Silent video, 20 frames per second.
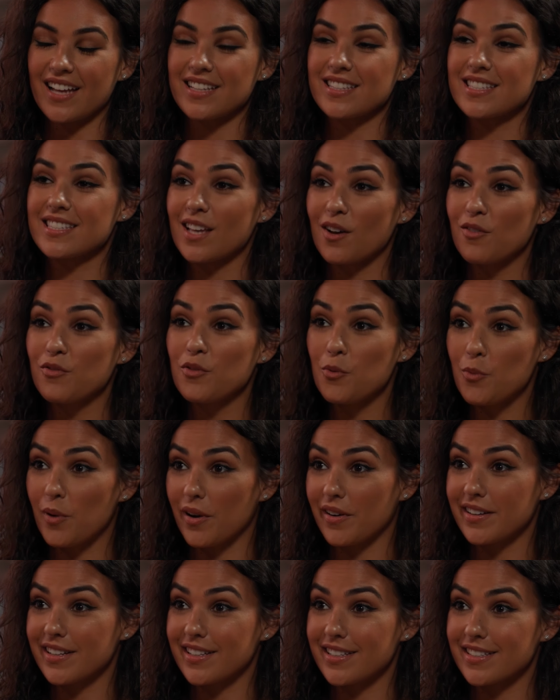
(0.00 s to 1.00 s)
And self
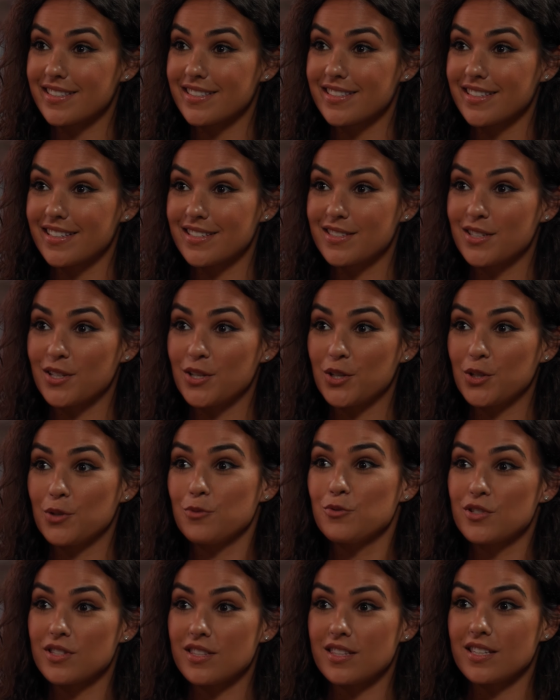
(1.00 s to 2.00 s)
awareness is a
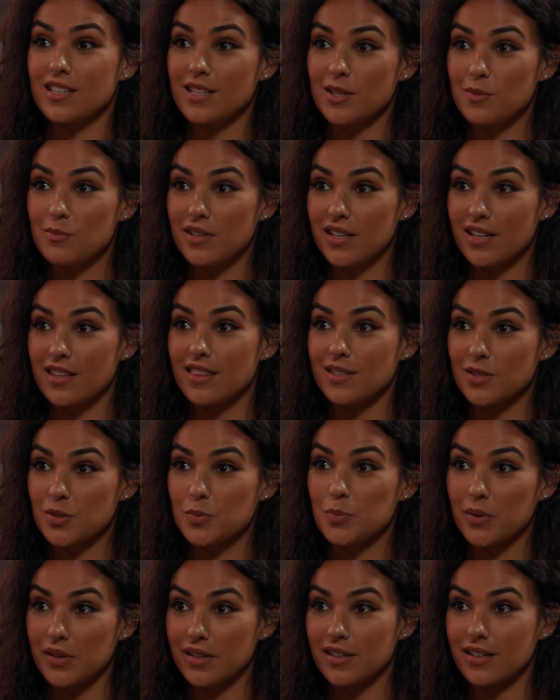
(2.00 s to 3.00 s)
huge theme in this
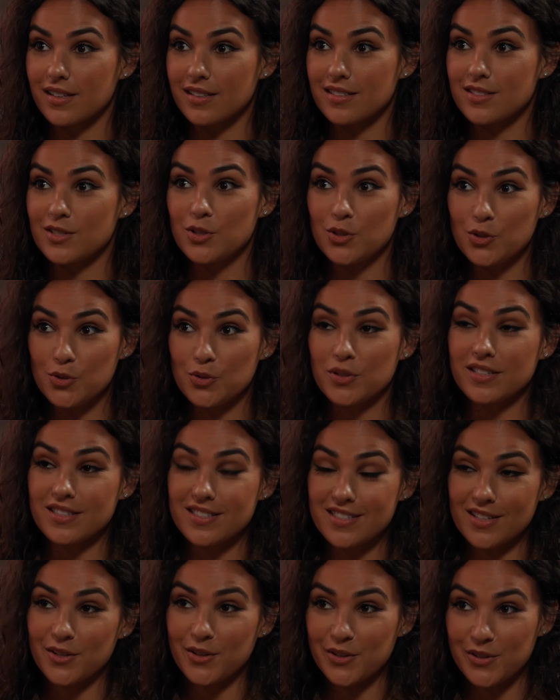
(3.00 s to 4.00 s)
book. Do you
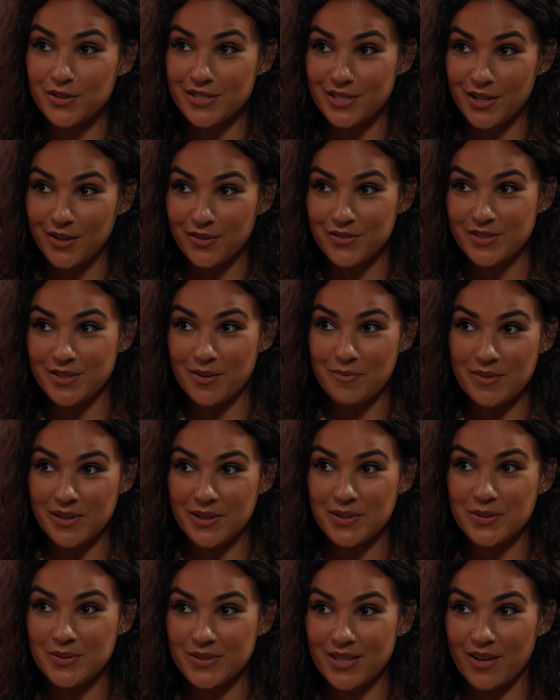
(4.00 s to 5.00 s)
consider yourself
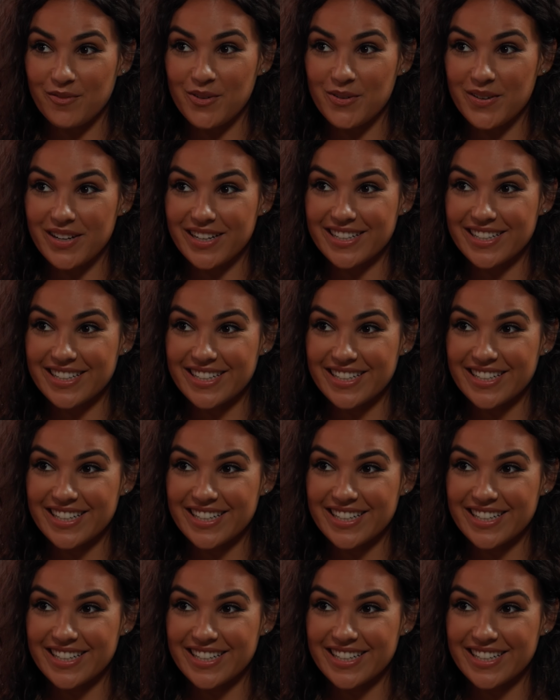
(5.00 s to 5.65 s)
somebody who's self aware?